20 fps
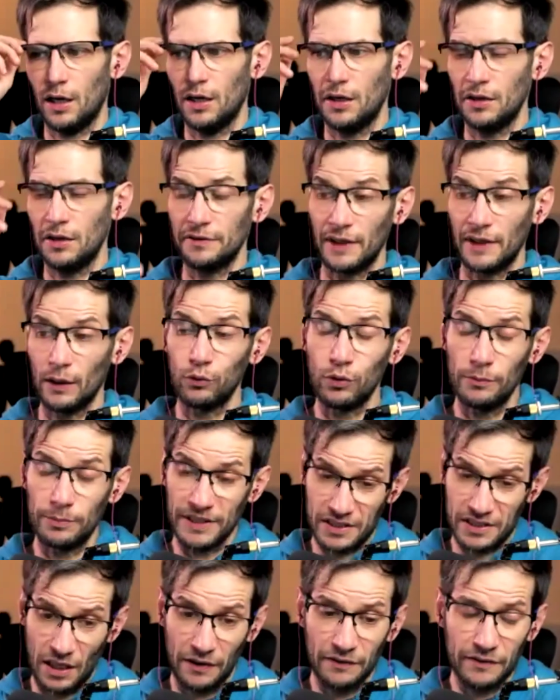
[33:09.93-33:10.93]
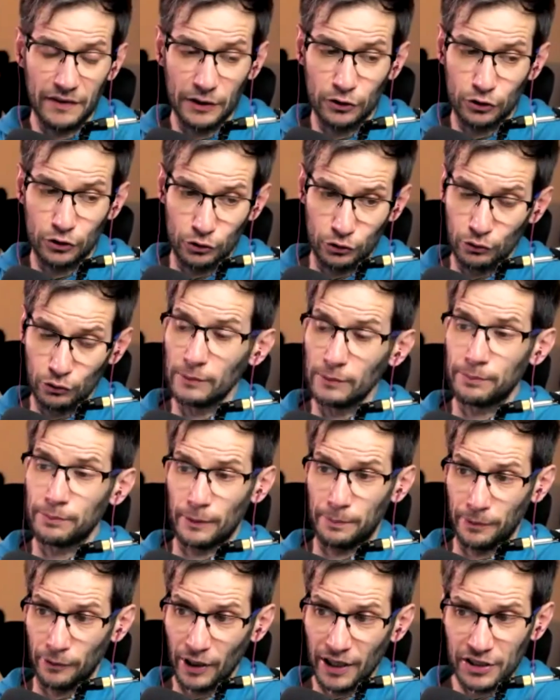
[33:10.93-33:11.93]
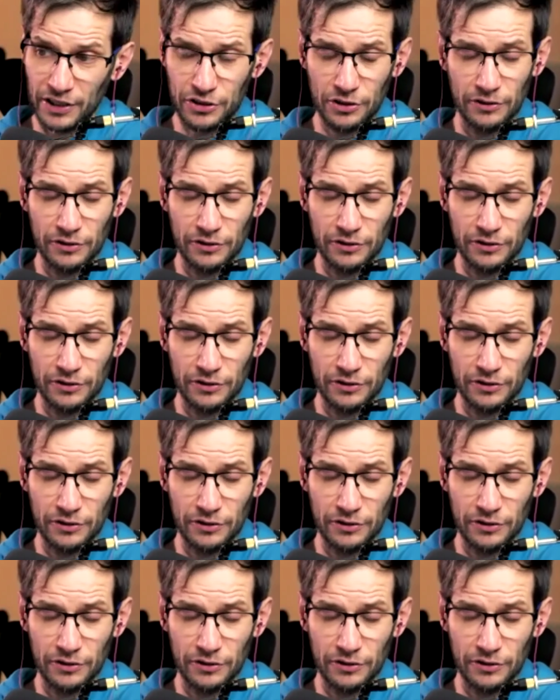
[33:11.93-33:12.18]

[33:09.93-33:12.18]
There will be something to do in preparation.